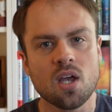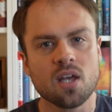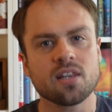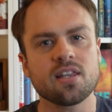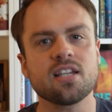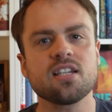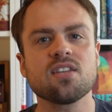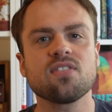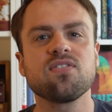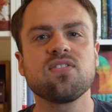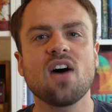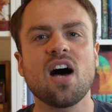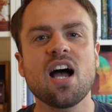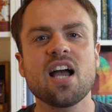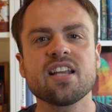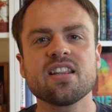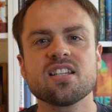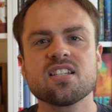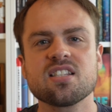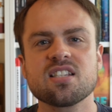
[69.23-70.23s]
that
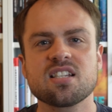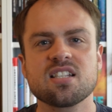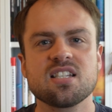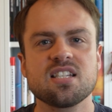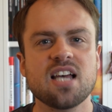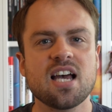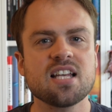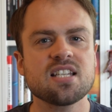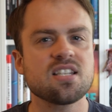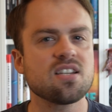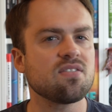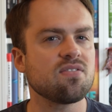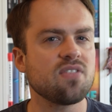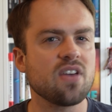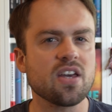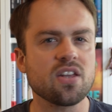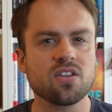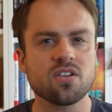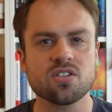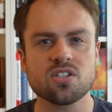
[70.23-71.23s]
define the success and
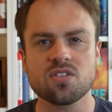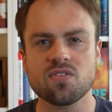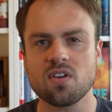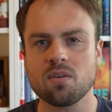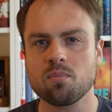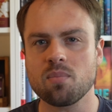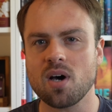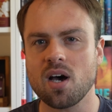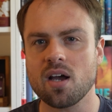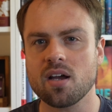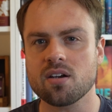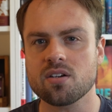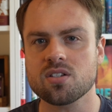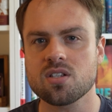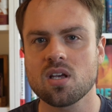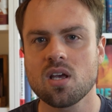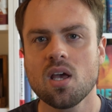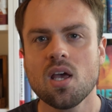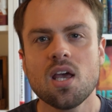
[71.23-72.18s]
failures of empires.